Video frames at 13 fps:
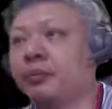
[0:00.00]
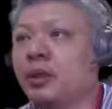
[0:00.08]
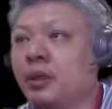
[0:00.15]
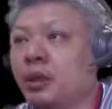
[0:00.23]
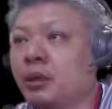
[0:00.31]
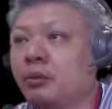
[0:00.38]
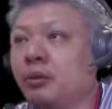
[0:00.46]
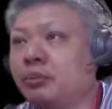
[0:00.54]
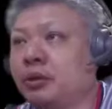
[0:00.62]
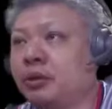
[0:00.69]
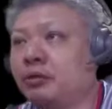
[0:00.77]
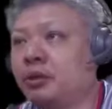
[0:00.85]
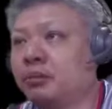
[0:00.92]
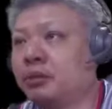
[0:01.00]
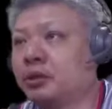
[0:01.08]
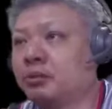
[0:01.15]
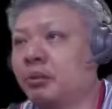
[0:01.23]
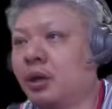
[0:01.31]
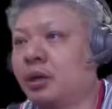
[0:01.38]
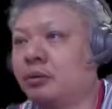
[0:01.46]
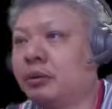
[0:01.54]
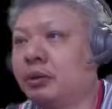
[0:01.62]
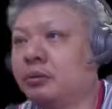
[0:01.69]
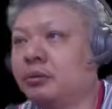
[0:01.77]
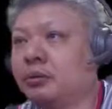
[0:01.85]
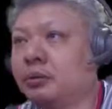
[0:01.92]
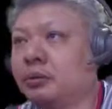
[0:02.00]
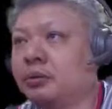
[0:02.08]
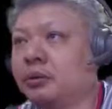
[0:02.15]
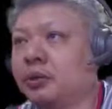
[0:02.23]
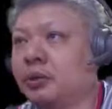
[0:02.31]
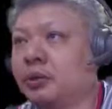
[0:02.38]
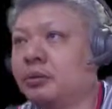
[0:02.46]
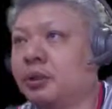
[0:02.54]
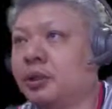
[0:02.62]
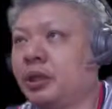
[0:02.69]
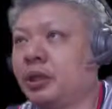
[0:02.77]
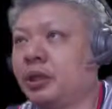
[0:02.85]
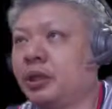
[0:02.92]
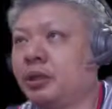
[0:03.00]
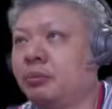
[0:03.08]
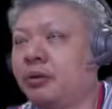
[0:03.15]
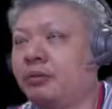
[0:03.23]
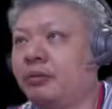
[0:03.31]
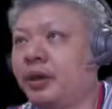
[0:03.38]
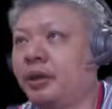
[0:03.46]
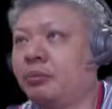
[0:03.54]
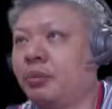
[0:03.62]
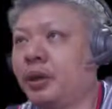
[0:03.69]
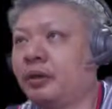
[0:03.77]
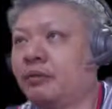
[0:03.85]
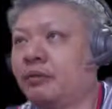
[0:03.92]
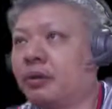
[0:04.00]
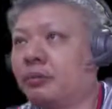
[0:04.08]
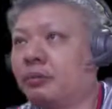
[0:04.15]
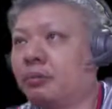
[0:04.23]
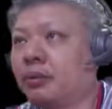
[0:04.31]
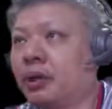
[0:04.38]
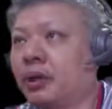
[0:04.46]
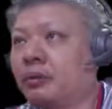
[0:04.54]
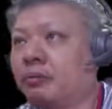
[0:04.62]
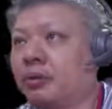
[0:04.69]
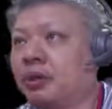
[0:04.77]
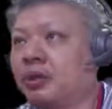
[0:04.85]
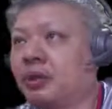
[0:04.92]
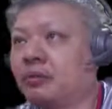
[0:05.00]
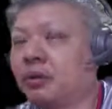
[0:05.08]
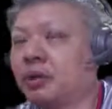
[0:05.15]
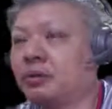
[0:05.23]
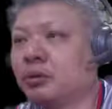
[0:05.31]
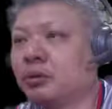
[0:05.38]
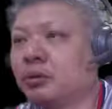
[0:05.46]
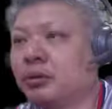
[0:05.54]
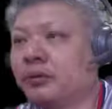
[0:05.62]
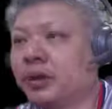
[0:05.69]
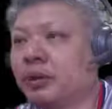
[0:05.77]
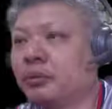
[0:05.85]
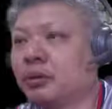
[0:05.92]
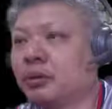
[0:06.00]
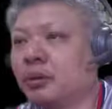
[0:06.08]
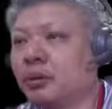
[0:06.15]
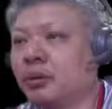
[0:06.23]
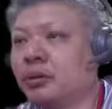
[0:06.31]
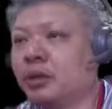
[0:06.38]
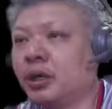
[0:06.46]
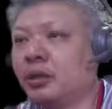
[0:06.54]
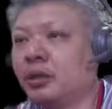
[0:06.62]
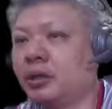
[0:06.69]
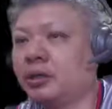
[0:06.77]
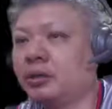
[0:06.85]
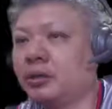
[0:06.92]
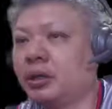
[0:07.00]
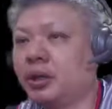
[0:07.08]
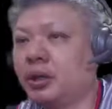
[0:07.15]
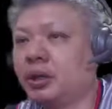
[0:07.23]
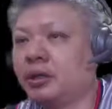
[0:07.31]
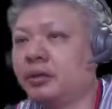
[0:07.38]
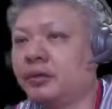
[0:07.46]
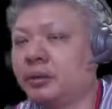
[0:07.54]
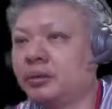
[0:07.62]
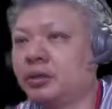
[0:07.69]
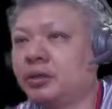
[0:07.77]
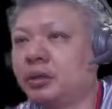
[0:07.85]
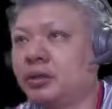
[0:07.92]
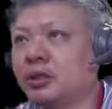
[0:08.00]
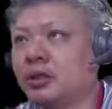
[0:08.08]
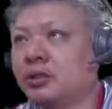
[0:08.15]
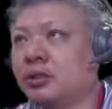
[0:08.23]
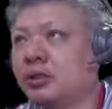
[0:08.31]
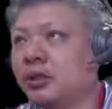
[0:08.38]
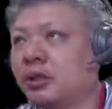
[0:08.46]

With p3 plus 1, red would immediately prevent black from playing p7 plus 1 to develop his horse and develop this horse later on.